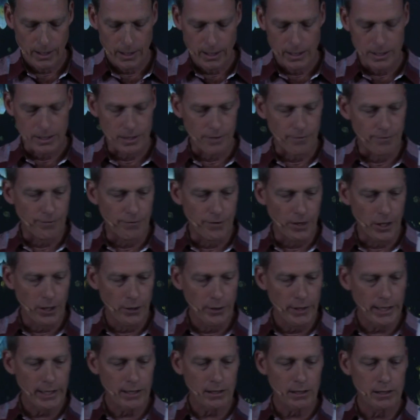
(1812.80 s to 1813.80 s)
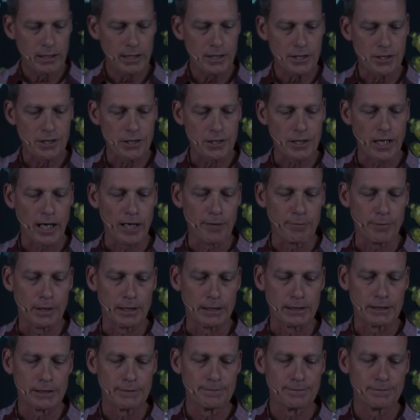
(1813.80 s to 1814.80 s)
It's a very clear
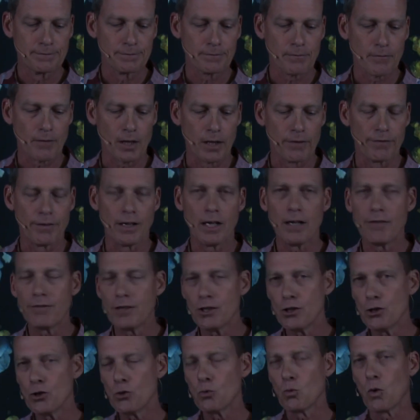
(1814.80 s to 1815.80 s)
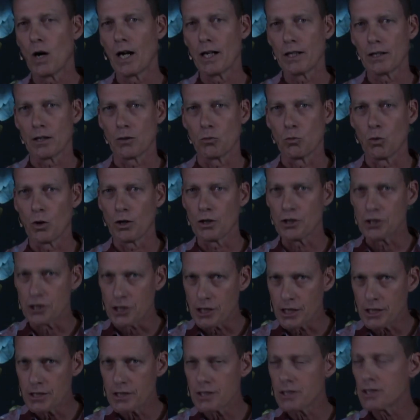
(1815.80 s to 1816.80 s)
statement. If ever you wondered what
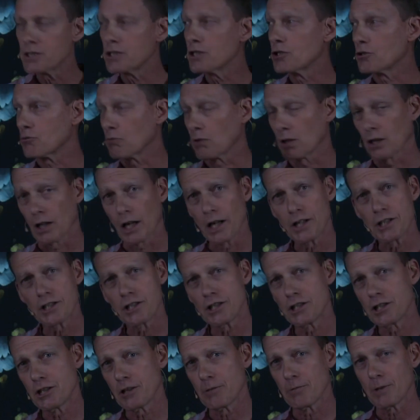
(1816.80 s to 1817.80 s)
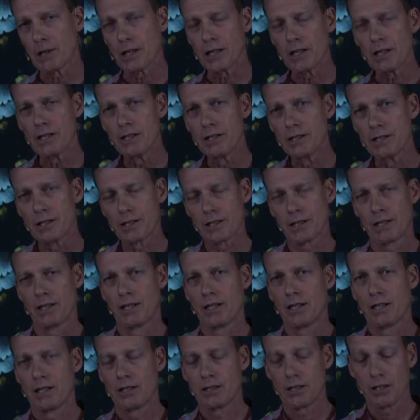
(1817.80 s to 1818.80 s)
Jesus' relationship is
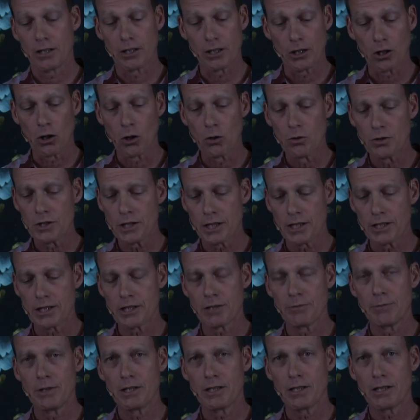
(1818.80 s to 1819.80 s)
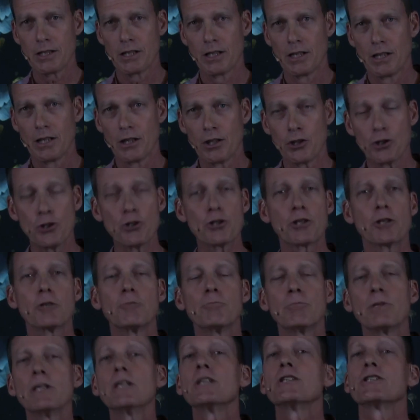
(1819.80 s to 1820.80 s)
to the Old Testament, you
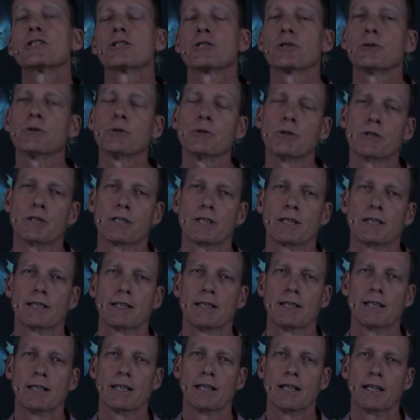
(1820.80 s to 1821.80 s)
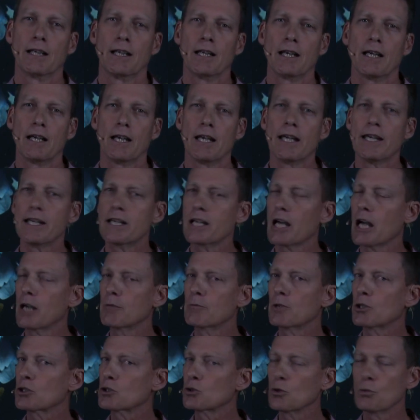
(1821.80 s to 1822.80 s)
can be assured. He
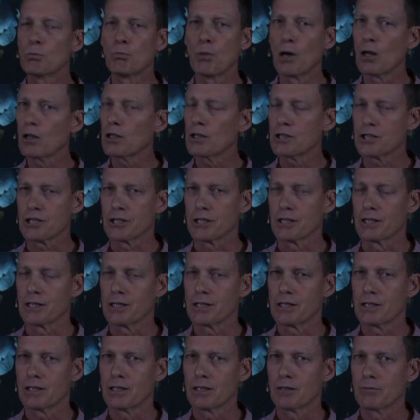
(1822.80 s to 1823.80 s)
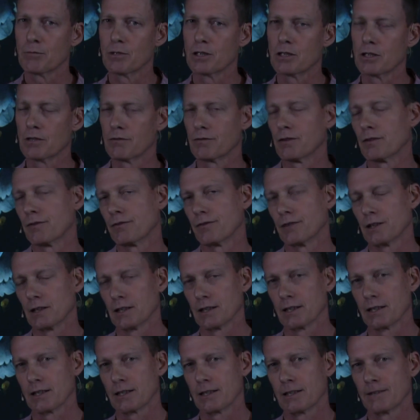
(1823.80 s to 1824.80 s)
came not to abolish it, but to fulfill
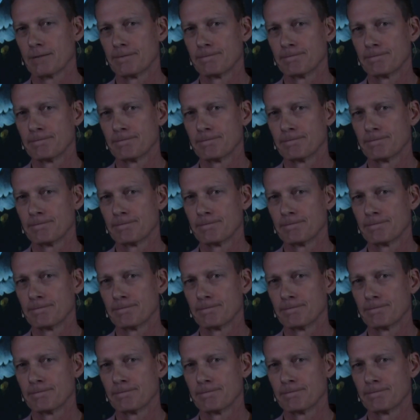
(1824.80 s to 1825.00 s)
it.